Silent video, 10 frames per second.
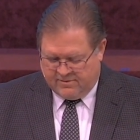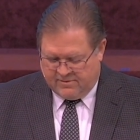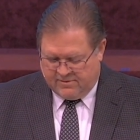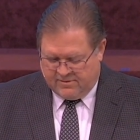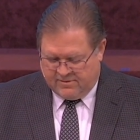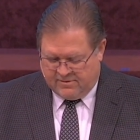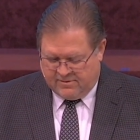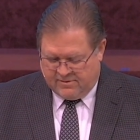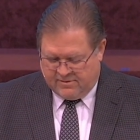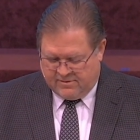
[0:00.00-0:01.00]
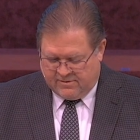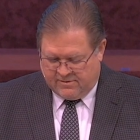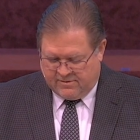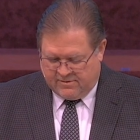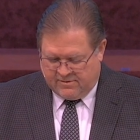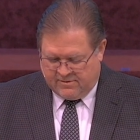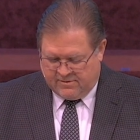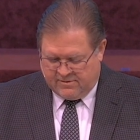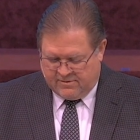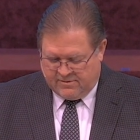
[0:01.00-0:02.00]

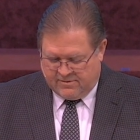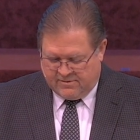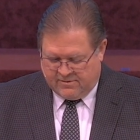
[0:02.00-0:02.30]
No one is speaking in this clip.